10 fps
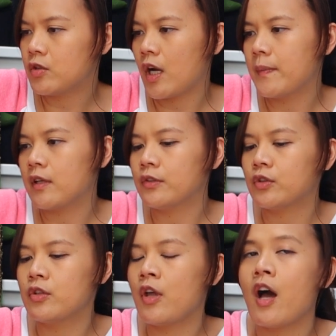dry, but
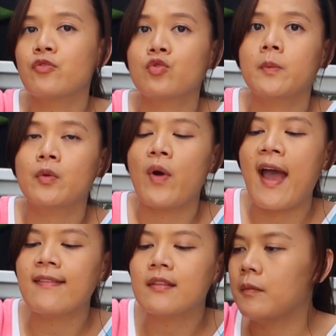also not super
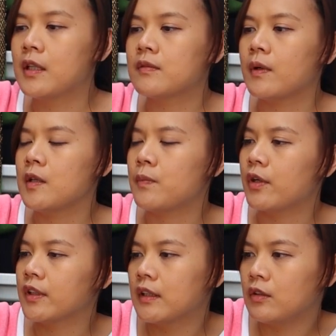wet. It's very
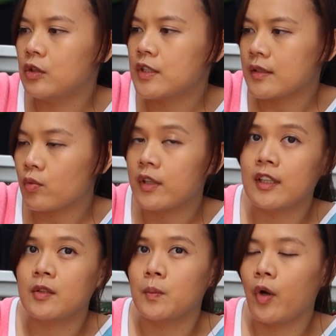important, you just want
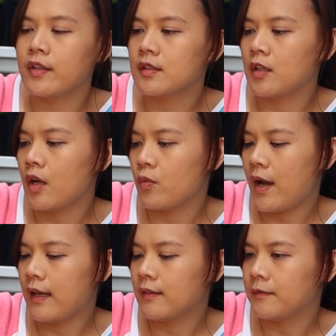it to moist, not
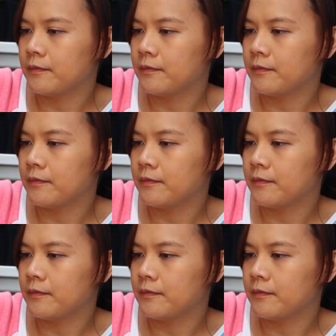wet.